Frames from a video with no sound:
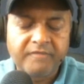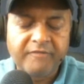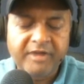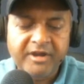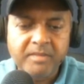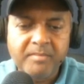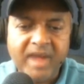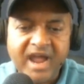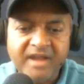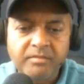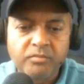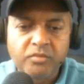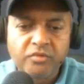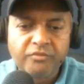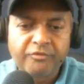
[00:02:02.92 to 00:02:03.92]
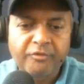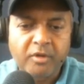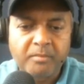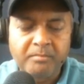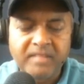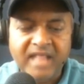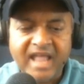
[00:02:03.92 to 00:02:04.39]
very bad move
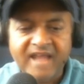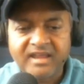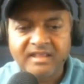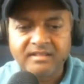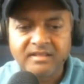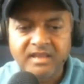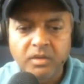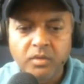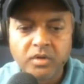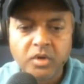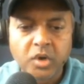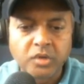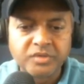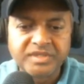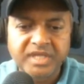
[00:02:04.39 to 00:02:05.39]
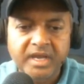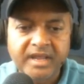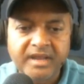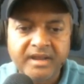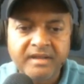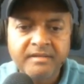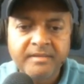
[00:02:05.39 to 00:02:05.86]
from black, and he goes
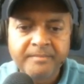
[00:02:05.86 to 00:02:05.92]
ahead